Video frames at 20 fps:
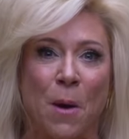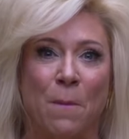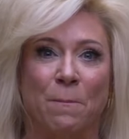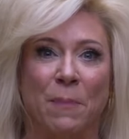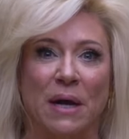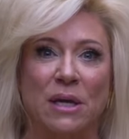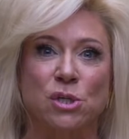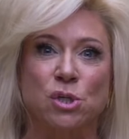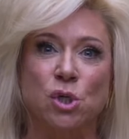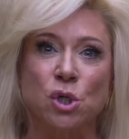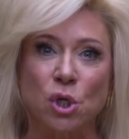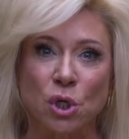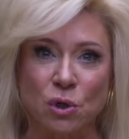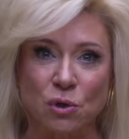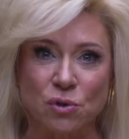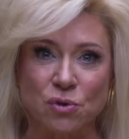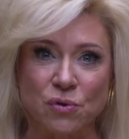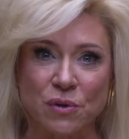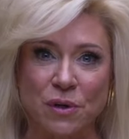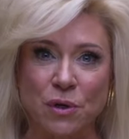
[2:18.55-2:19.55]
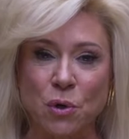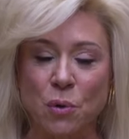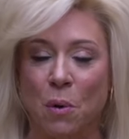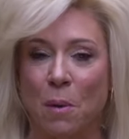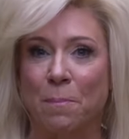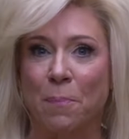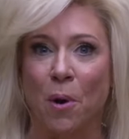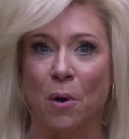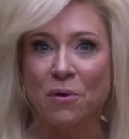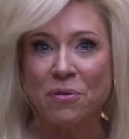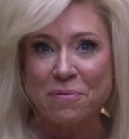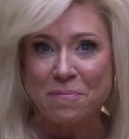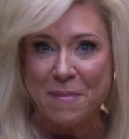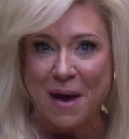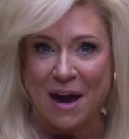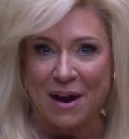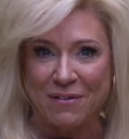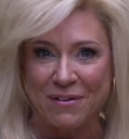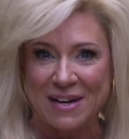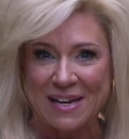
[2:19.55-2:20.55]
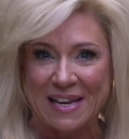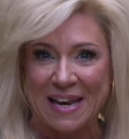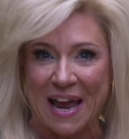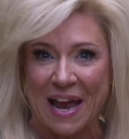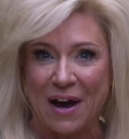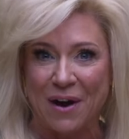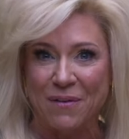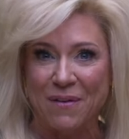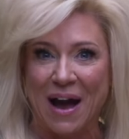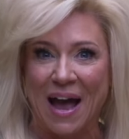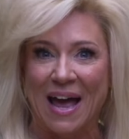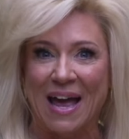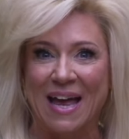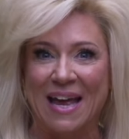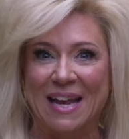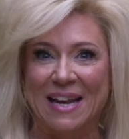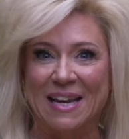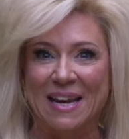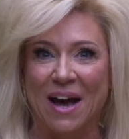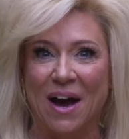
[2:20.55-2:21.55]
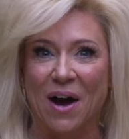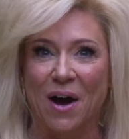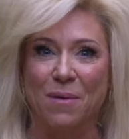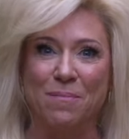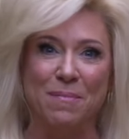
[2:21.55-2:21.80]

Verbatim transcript: my children, who are both married now, and uh,